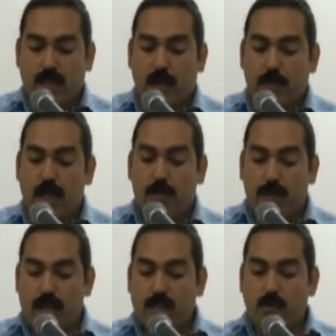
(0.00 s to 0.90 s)
Camila
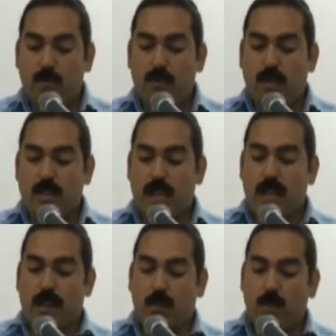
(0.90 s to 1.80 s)
praised the movement,
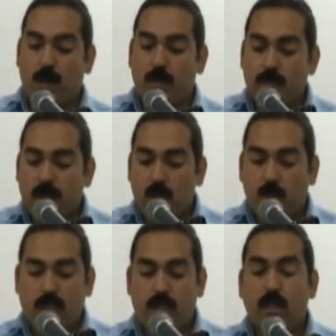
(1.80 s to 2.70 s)
saying, quote,
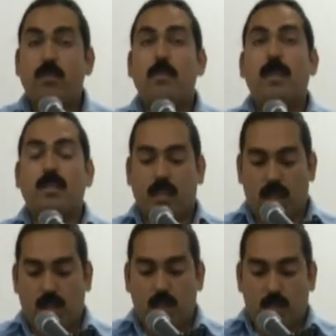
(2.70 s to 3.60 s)
"We salute the
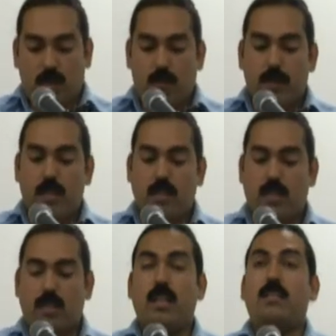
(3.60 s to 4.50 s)
Mexican youth because
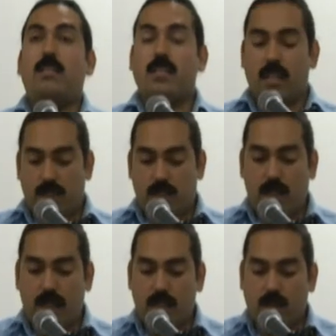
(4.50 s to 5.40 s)
just as the
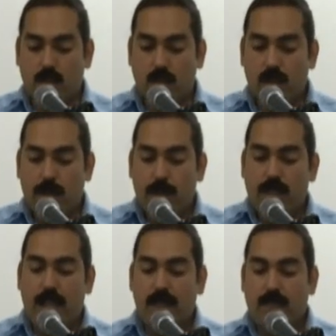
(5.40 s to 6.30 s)
Chilean youth,
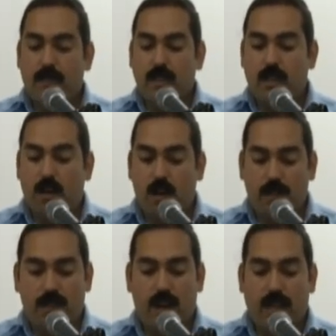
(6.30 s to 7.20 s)
they have given a
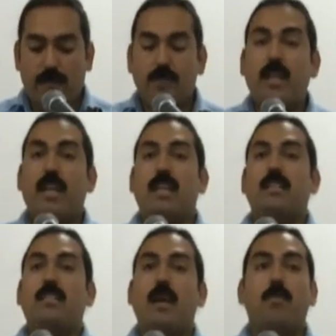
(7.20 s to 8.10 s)
hard fight, an
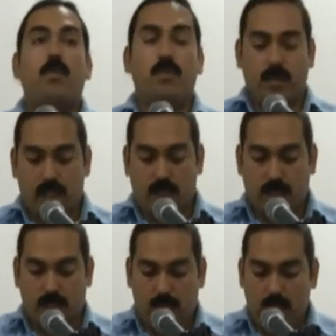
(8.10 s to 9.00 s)
example for
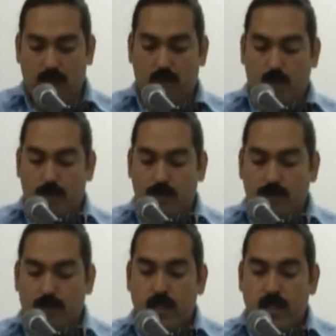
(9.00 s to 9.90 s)
dignity," end quote.
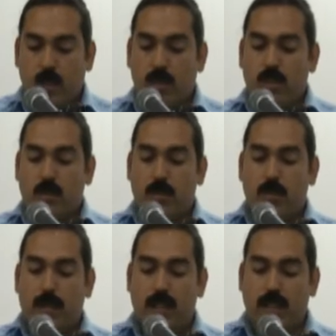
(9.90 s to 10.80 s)
The workers'
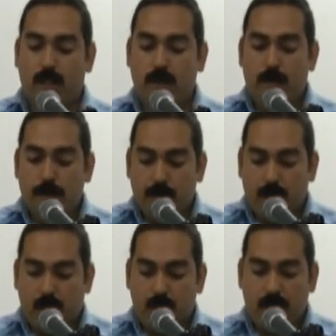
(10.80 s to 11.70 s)
perspective
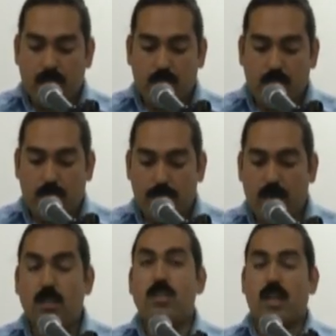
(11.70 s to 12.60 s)
of the leadership
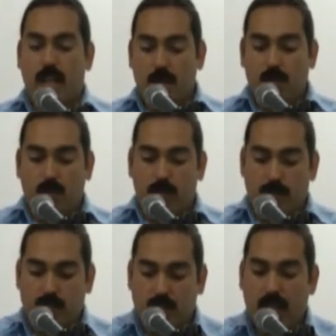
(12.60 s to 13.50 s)
of the Chilean
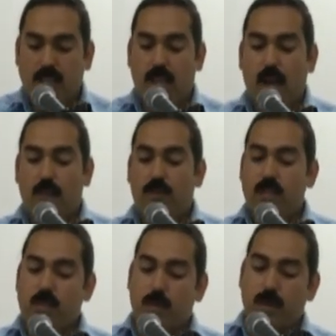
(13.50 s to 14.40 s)
movements has allowed for
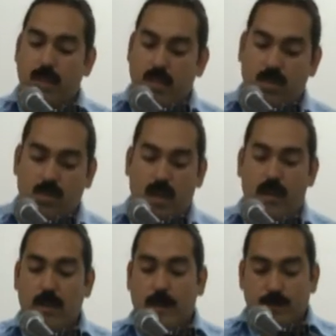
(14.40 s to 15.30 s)
it to build a
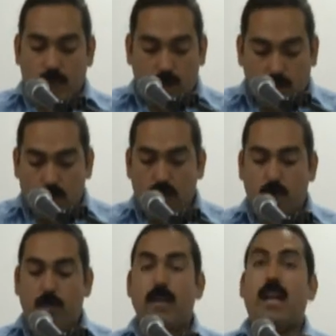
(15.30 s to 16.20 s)
strong social
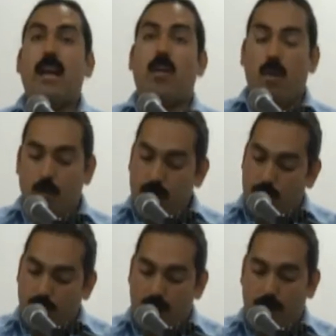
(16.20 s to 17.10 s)
movement at home and
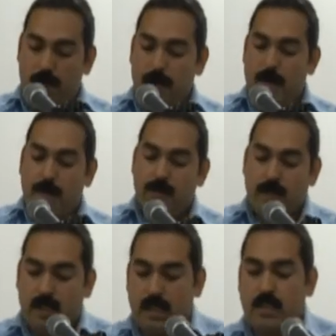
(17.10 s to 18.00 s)
abroad.
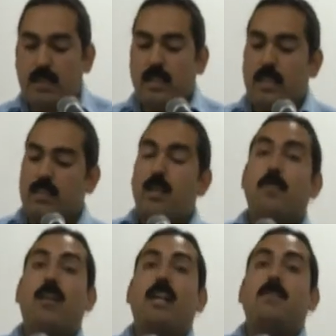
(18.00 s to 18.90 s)
This is
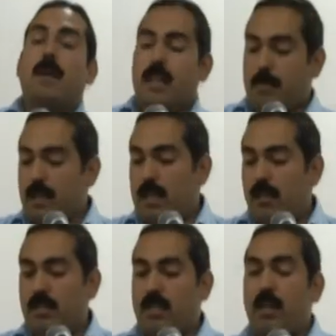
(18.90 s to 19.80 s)
summarized by Camila
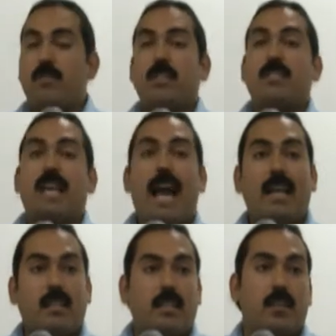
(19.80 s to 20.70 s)
herself, this
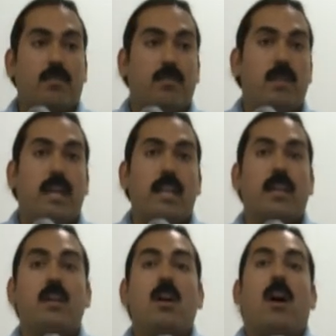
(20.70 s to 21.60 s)
tactic of
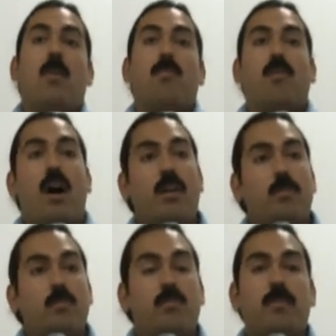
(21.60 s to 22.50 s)
creating a
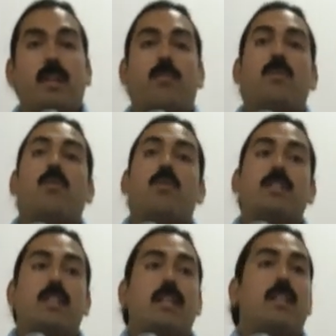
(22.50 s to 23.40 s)
broader movement, and we've
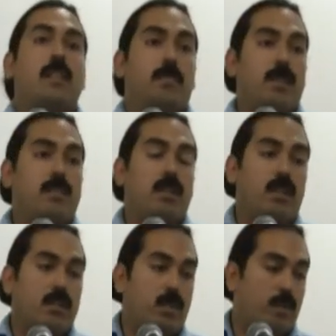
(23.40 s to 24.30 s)
always said that the PSL
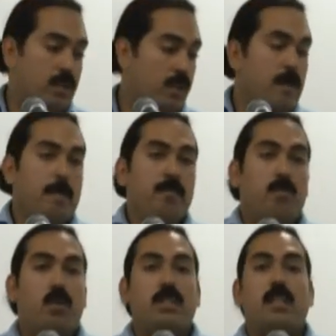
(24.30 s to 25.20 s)
has always
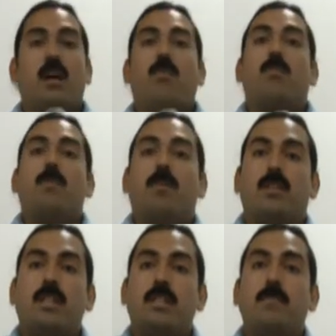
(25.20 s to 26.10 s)
pointed out when we
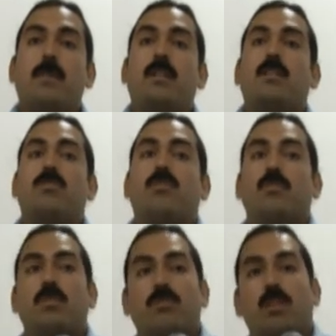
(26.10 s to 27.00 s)
participate in the
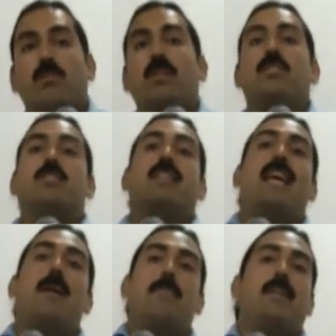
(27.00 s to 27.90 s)
struggle, it just
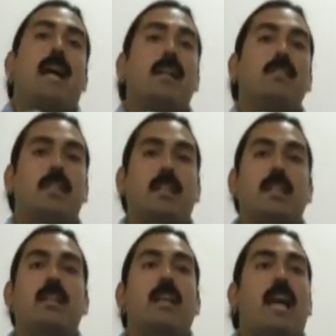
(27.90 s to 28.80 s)
can't be
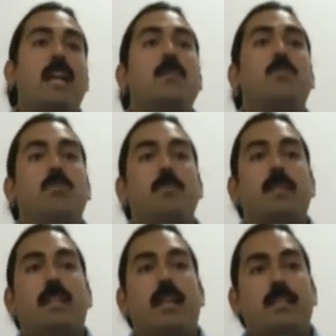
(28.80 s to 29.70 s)
isolated. Any
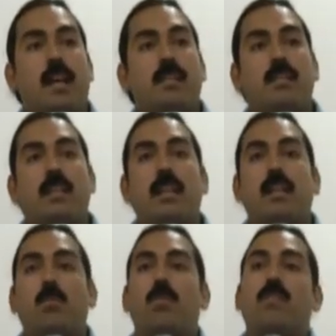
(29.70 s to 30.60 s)
movement that is
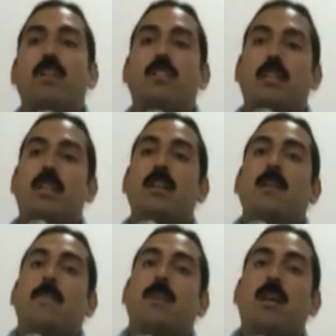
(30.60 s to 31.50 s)
isolated will eventually
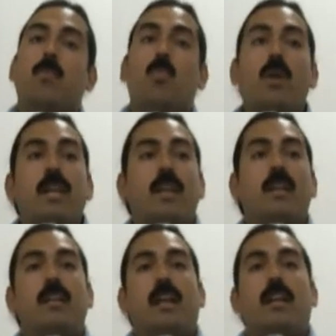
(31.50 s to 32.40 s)
become
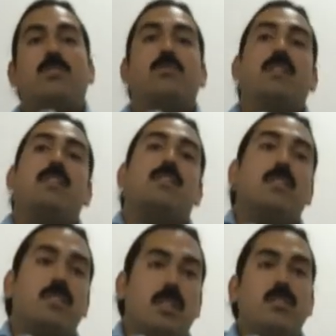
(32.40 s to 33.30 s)
weak as soon as it is
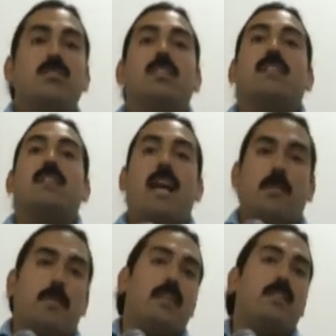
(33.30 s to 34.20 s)
continuously
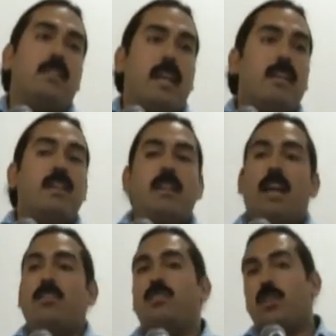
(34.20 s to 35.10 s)
attacked by the state
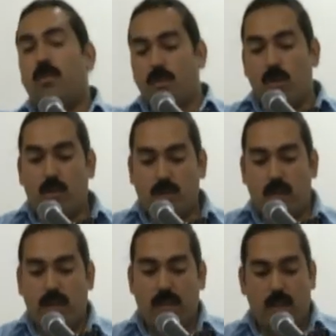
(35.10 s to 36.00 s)
and shown no
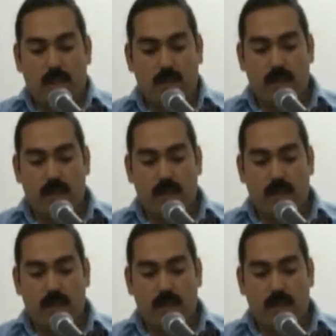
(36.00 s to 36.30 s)
solidarity to